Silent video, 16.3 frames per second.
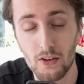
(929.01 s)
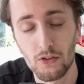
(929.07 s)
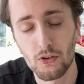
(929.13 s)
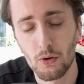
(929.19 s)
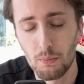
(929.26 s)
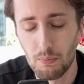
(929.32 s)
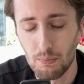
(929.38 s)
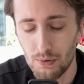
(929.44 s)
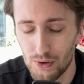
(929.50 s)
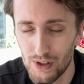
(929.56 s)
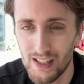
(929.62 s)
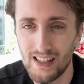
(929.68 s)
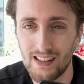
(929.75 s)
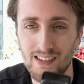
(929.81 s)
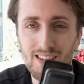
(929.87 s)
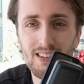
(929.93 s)
So
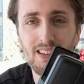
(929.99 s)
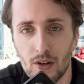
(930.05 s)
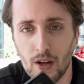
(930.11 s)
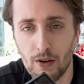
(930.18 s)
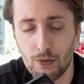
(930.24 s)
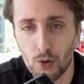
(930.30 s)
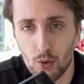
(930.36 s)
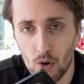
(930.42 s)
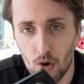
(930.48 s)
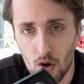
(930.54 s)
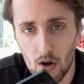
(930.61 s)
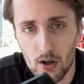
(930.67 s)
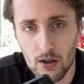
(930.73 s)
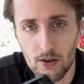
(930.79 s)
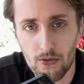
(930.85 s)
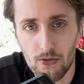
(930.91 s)
please, if you are
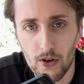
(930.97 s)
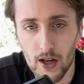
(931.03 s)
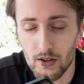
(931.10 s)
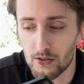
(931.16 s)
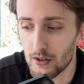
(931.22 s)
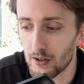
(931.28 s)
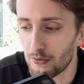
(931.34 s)
on the fence,